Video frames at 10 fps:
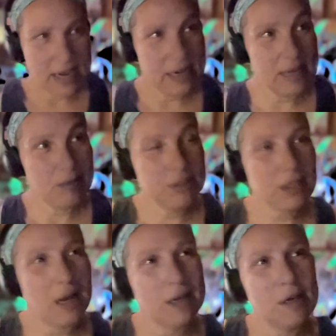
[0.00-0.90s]
And he was
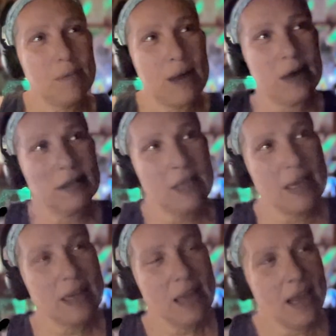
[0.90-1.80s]
talking about,
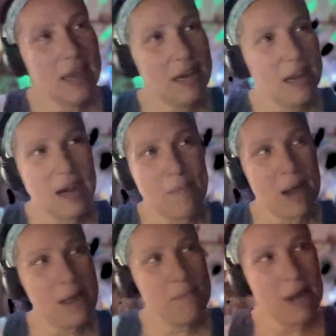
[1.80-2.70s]
like, and I'm
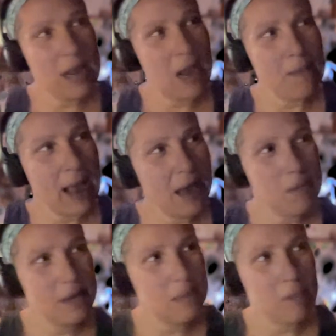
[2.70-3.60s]

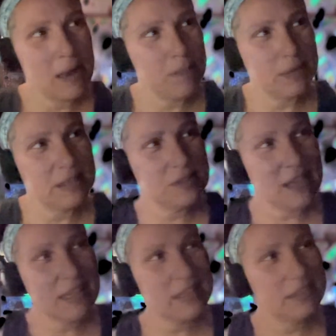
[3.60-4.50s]
adamant in my beliefs
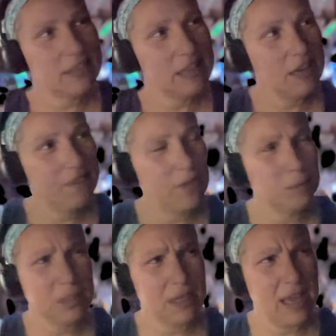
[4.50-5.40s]
like this, and he
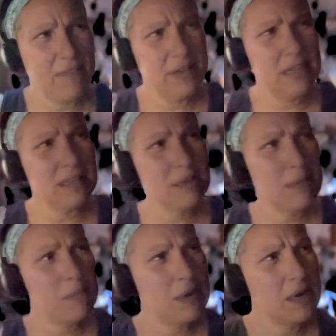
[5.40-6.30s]
affirms it. And evidently,
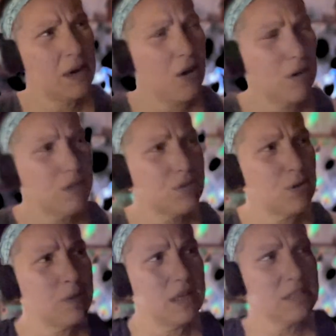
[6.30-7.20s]
my buddy Carl
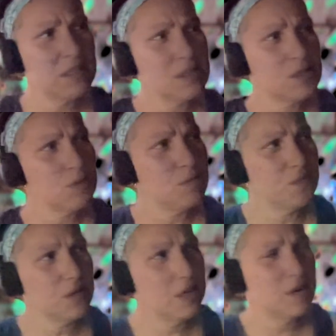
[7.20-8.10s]
told me he's listened to him
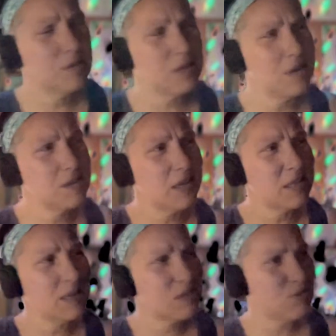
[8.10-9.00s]
for years. I was
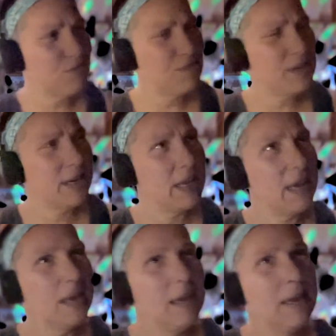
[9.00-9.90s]
like, that's so funny.